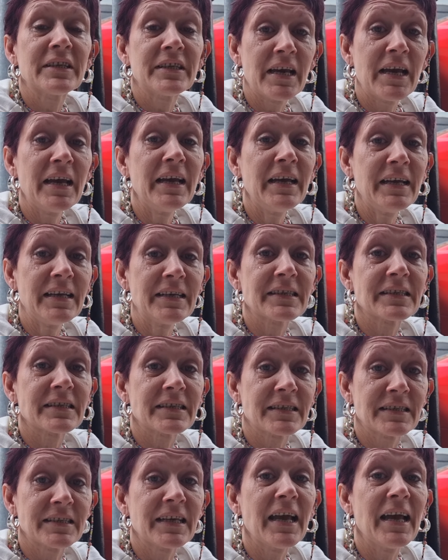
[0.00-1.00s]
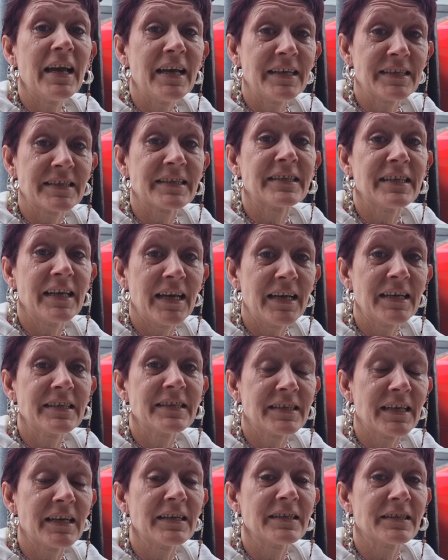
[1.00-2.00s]
Yes, the yes, and, yes, know,
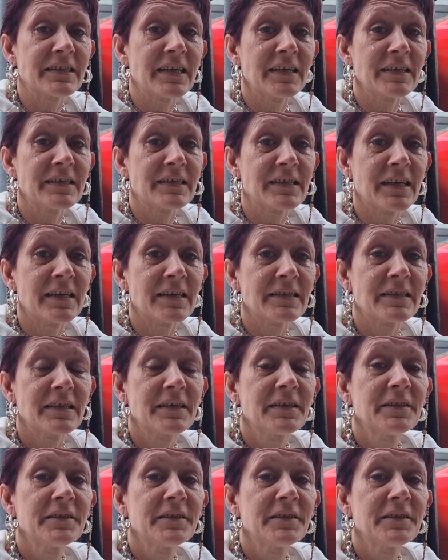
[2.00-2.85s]
yes, yes, yes,